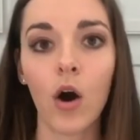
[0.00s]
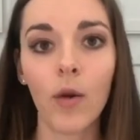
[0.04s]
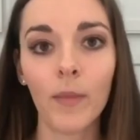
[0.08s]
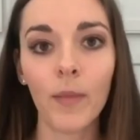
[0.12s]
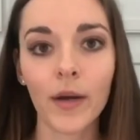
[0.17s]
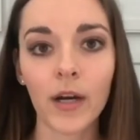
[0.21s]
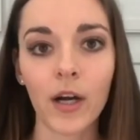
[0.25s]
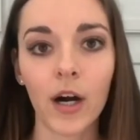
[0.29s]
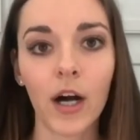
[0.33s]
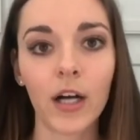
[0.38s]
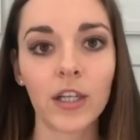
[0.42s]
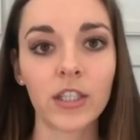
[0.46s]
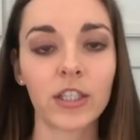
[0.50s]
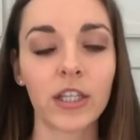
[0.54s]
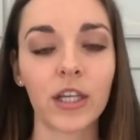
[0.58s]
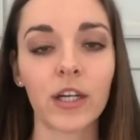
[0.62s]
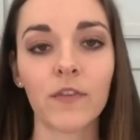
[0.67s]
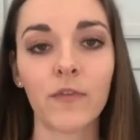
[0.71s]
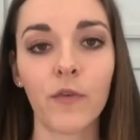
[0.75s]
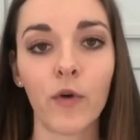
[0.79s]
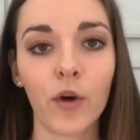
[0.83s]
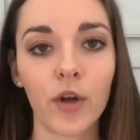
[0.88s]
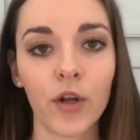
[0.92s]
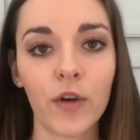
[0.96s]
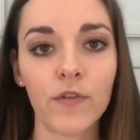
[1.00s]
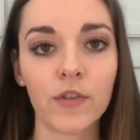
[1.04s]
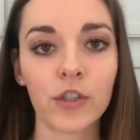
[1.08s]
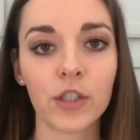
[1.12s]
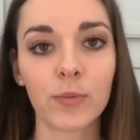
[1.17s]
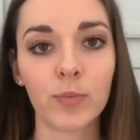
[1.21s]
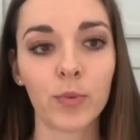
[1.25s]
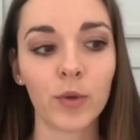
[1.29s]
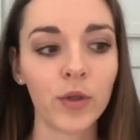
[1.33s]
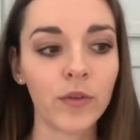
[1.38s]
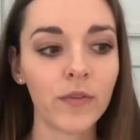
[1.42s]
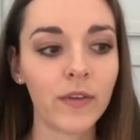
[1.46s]
Oh my gosh, therefore you've
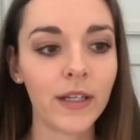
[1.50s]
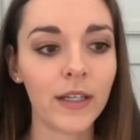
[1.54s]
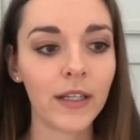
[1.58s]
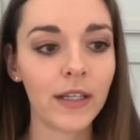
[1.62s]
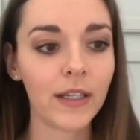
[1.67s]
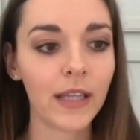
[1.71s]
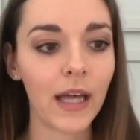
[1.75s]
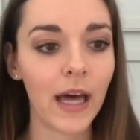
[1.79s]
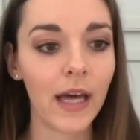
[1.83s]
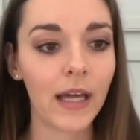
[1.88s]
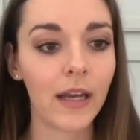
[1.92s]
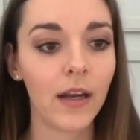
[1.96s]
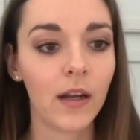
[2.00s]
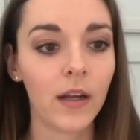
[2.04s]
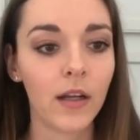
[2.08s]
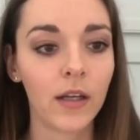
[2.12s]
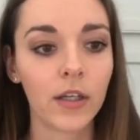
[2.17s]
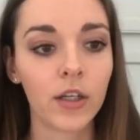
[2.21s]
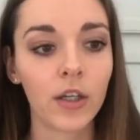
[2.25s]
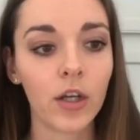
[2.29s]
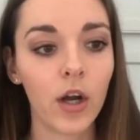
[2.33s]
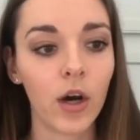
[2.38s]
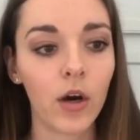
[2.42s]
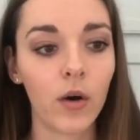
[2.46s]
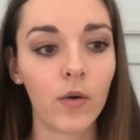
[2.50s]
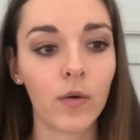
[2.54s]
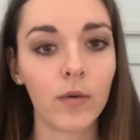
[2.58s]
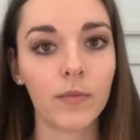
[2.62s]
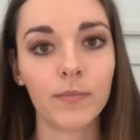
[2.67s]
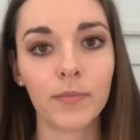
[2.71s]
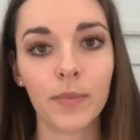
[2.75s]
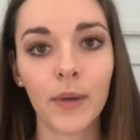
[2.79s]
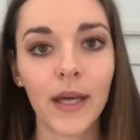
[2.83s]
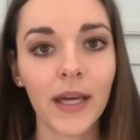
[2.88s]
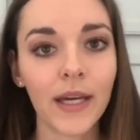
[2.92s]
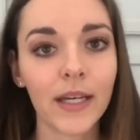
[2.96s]
just proven that, you
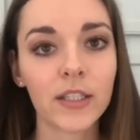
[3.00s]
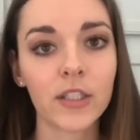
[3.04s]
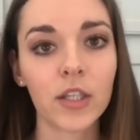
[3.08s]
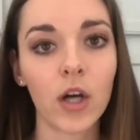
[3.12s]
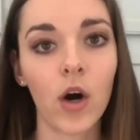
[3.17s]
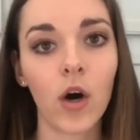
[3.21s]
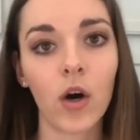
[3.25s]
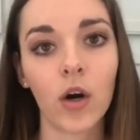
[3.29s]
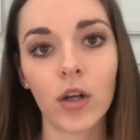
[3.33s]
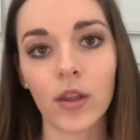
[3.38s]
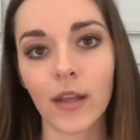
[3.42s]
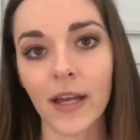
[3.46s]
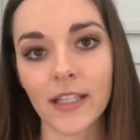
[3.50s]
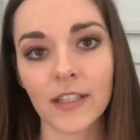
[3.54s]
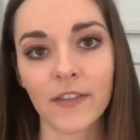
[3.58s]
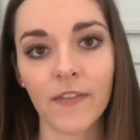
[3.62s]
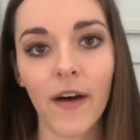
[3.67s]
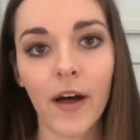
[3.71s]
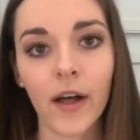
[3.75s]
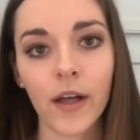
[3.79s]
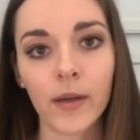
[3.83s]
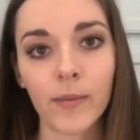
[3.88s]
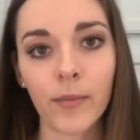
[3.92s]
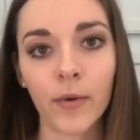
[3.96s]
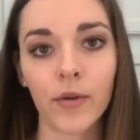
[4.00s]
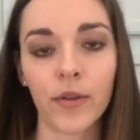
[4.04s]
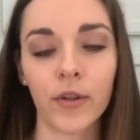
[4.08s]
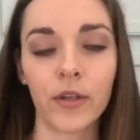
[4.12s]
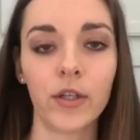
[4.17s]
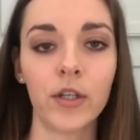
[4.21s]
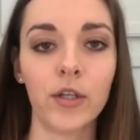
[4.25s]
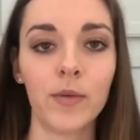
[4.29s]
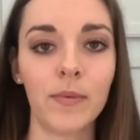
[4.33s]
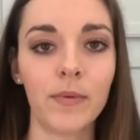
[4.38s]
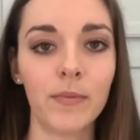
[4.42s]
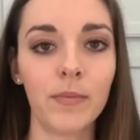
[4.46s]
know, pigs are less valuable than
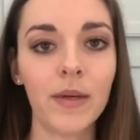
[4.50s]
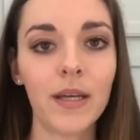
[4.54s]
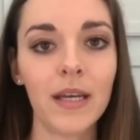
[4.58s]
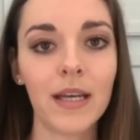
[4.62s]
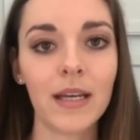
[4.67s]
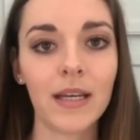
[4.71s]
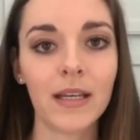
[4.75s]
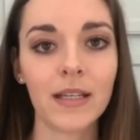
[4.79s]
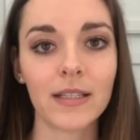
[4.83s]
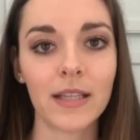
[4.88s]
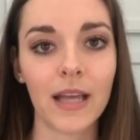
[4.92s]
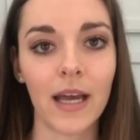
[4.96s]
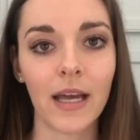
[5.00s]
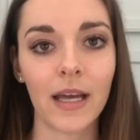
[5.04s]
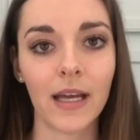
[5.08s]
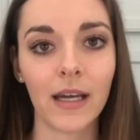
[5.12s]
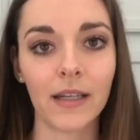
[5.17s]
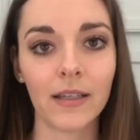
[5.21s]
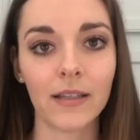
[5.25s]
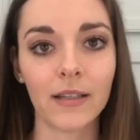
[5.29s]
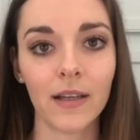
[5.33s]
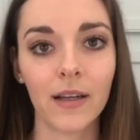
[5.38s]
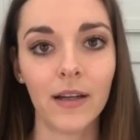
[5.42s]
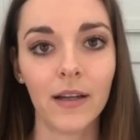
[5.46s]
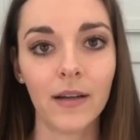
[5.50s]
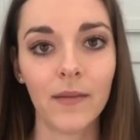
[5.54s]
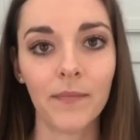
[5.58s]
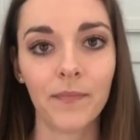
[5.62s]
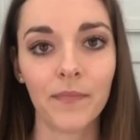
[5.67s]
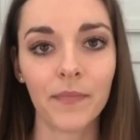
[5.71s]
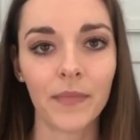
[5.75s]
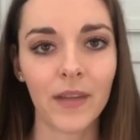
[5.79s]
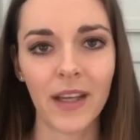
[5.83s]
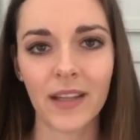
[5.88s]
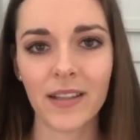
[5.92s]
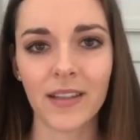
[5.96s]
human beings and
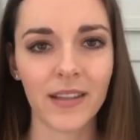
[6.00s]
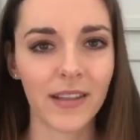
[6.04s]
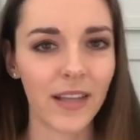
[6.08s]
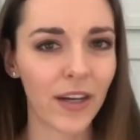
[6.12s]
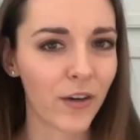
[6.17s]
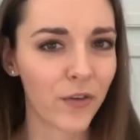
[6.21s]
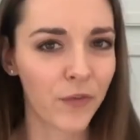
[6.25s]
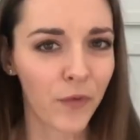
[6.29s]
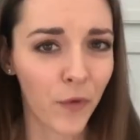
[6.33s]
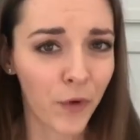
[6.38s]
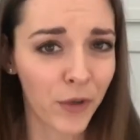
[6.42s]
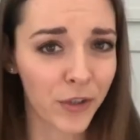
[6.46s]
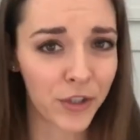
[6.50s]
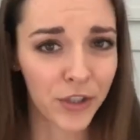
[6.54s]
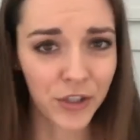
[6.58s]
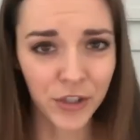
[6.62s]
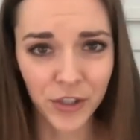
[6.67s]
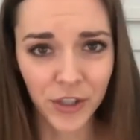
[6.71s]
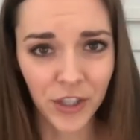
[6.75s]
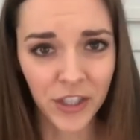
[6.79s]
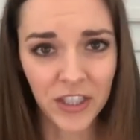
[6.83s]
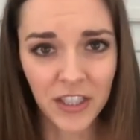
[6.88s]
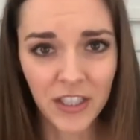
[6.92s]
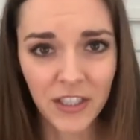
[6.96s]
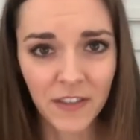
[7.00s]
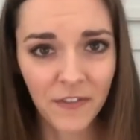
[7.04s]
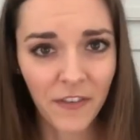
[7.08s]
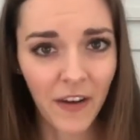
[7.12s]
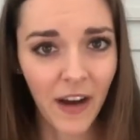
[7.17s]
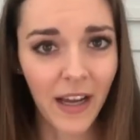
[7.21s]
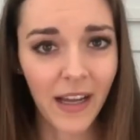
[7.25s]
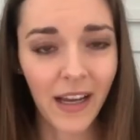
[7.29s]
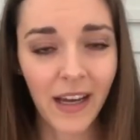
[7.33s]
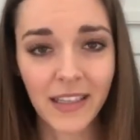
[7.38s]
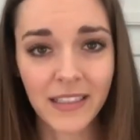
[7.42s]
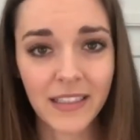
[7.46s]
therefore
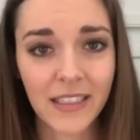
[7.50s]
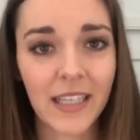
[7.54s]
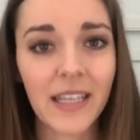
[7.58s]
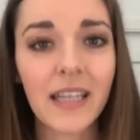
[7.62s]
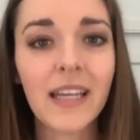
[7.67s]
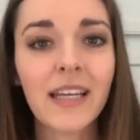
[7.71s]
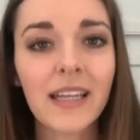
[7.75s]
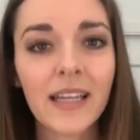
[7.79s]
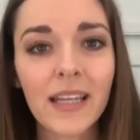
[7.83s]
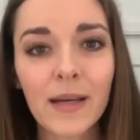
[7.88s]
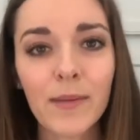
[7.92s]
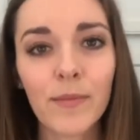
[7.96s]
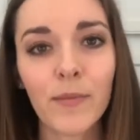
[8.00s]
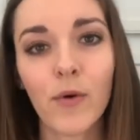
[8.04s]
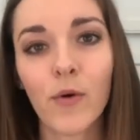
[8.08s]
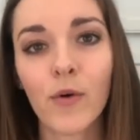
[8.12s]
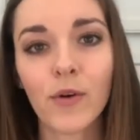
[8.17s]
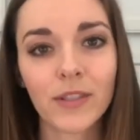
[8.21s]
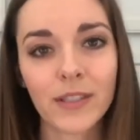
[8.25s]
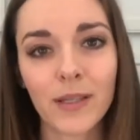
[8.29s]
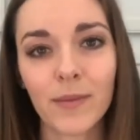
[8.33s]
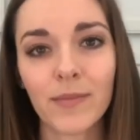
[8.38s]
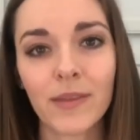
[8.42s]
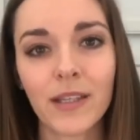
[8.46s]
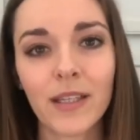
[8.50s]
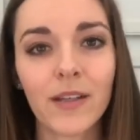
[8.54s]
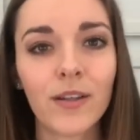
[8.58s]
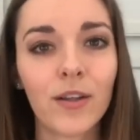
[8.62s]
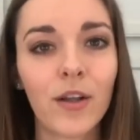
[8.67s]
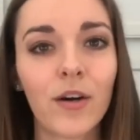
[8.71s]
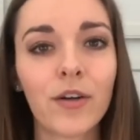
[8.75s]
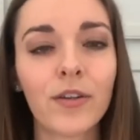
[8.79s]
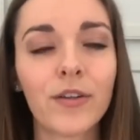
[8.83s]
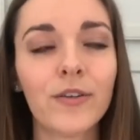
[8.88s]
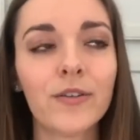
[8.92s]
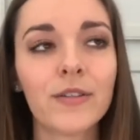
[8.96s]
justify us eating them, or something
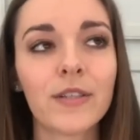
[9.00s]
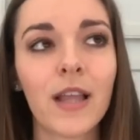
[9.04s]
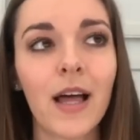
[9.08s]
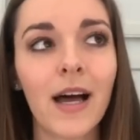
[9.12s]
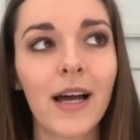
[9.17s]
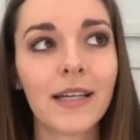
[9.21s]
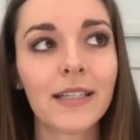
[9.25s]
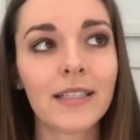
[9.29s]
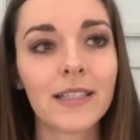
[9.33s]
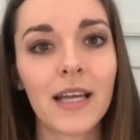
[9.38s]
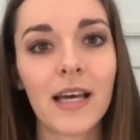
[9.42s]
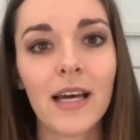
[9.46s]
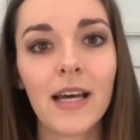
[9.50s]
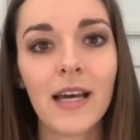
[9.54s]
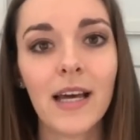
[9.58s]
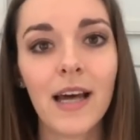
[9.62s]
along those lines.